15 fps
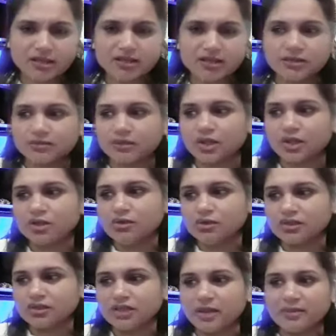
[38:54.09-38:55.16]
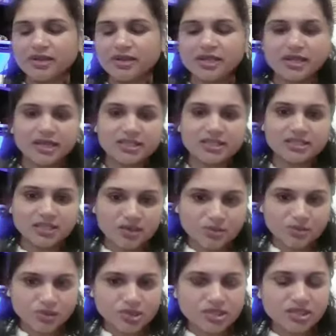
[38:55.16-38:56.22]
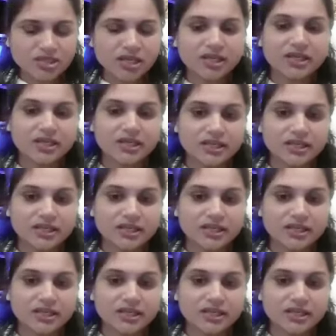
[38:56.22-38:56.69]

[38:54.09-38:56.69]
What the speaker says: the turmeric and cinnamons in our